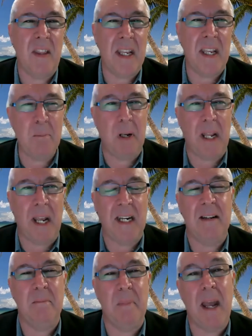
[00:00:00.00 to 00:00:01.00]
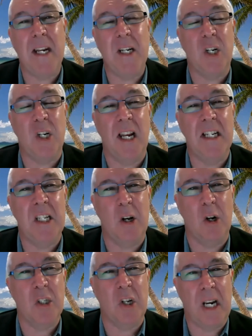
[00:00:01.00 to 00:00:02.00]
the implant, it may change the
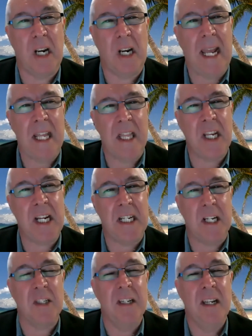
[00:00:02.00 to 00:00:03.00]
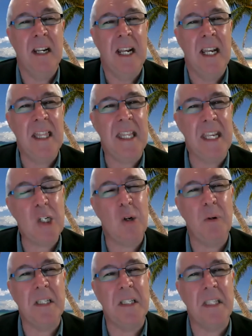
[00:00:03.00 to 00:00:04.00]
oxide layer thickness. The
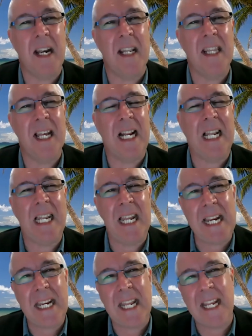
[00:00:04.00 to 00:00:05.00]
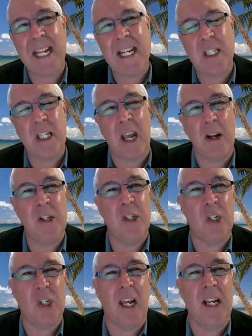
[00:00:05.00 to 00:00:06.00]
issue is that the cleaning is going to
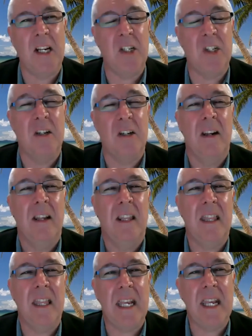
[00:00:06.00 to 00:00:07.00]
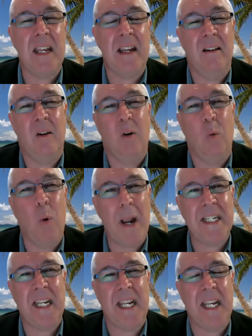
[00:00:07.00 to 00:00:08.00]
change the
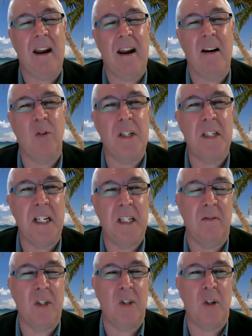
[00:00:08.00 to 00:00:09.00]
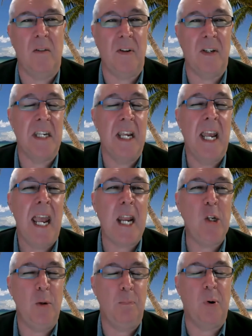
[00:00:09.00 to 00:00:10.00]
wetting characteristics of the surface,
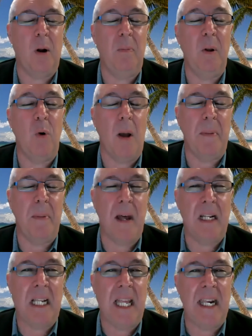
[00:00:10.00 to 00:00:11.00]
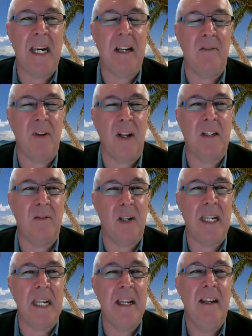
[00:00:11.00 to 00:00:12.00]
and you probably won't be able to clean it
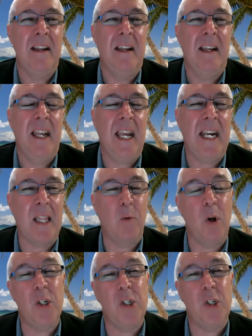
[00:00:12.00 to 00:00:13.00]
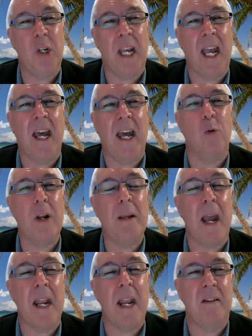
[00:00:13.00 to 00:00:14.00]
effectively. In other words, you can't
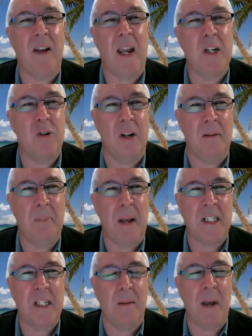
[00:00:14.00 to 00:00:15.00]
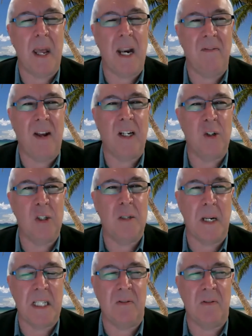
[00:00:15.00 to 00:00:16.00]
remanufacture it back to the manufacturer's
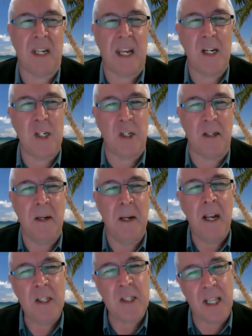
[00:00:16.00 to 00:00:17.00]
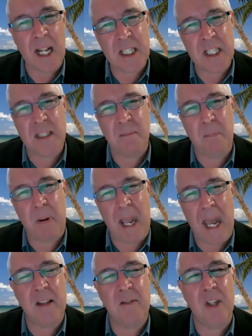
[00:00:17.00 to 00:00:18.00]
specification. So that's
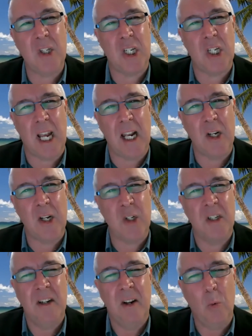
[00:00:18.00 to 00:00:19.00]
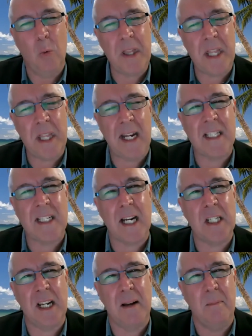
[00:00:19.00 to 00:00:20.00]
part of the challenge with that. It's
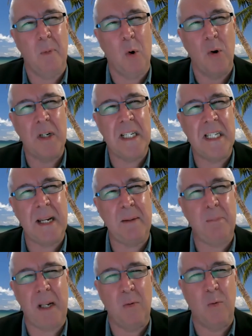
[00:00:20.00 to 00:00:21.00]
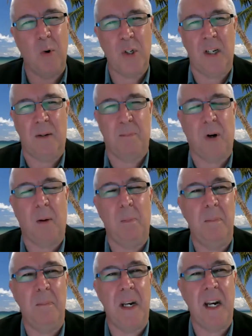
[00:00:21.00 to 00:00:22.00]
actually a more deeply rooted
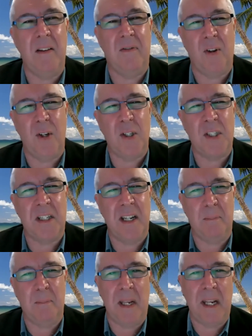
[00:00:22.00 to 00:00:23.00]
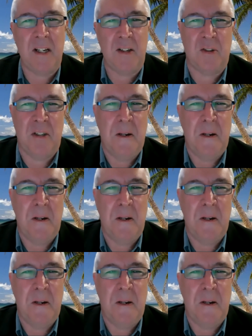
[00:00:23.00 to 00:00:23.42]
problem than it first appears.